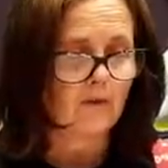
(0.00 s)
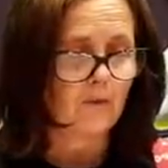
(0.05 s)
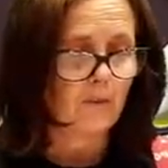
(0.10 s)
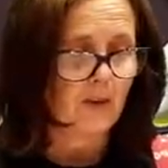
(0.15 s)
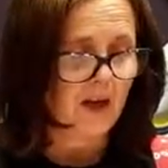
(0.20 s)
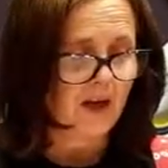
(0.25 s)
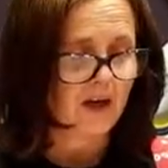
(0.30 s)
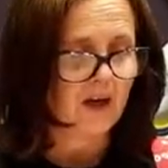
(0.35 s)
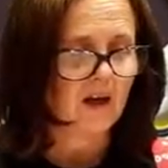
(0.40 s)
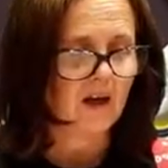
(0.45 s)

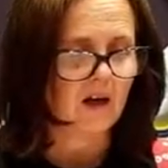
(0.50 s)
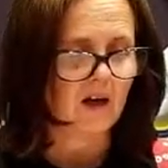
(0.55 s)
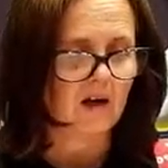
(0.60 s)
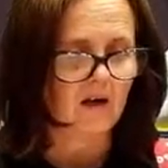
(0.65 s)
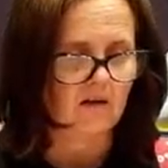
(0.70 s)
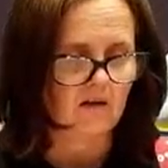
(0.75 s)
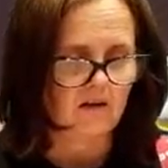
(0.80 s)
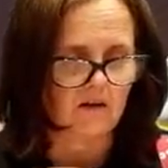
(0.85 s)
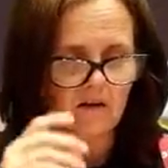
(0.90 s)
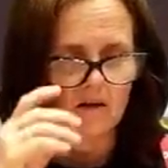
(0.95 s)
pink
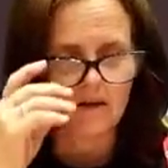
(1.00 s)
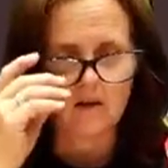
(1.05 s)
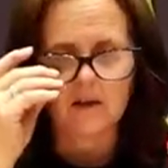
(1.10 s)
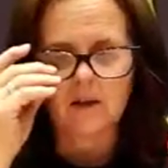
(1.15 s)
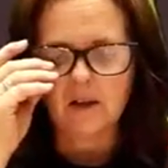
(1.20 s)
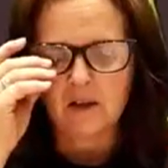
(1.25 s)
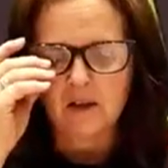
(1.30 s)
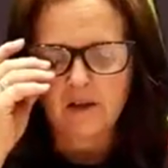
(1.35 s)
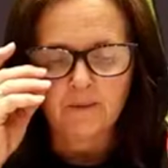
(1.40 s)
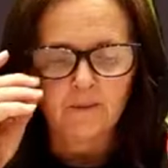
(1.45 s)
card
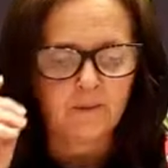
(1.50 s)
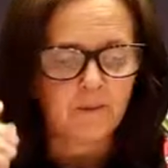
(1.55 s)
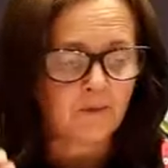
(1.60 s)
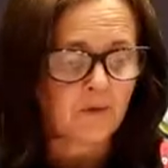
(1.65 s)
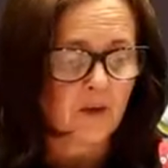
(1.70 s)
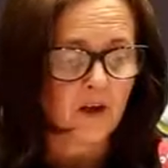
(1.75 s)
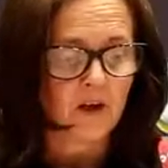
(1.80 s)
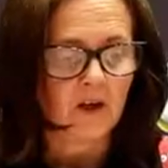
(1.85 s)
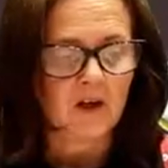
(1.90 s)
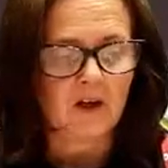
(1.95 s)

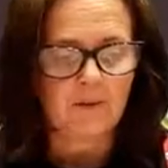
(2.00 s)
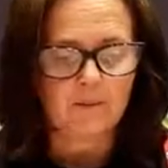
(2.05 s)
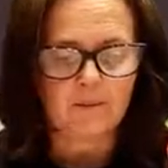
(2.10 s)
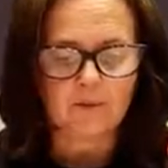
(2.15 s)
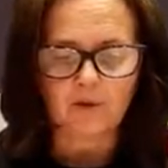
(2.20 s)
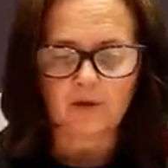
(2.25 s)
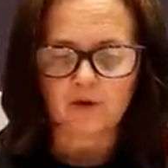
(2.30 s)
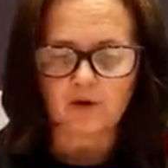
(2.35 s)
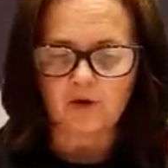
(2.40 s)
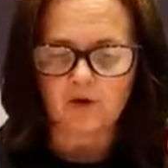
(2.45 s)
to
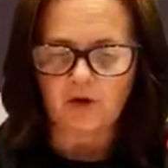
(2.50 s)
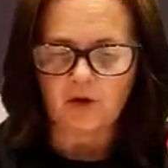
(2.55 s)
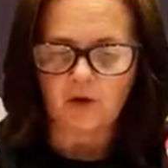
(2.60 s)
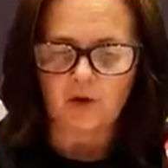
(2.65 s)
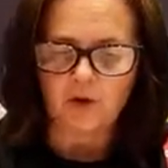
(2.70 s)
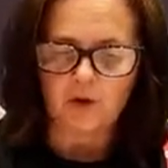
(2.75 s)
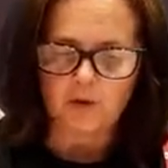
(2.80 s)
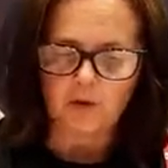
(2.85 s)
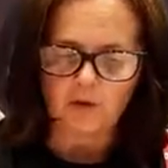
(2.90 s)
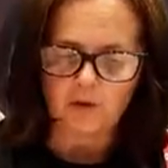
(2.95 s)

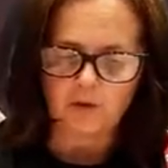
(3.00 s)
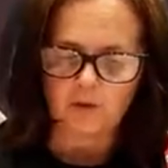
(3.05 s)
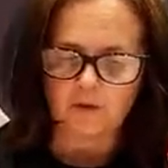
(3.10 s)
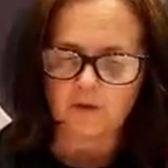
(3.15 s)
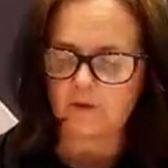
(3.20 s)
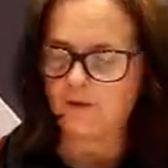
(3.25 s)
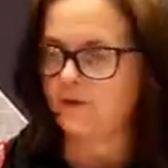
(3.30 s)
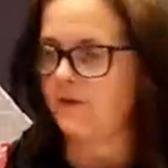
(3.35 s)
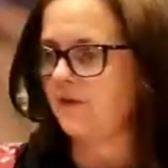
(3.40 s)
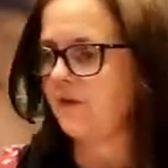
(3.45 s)

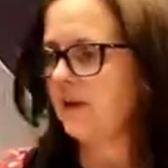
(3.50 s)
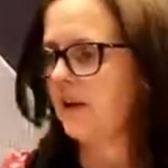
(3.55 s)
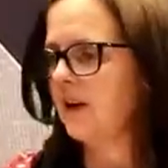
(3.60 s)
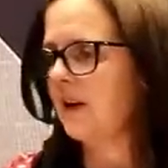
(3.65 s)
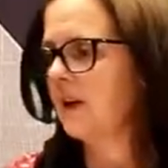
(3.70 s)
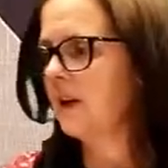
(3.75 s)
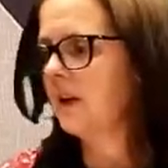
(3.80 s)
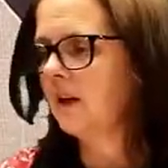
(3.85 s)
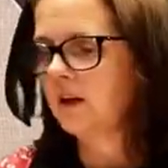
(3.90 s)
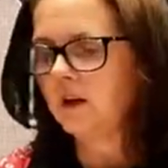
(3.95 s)
fill
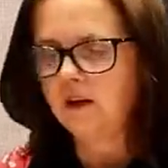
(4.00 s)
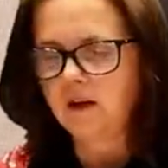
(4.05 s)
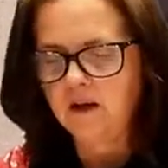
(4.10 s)
in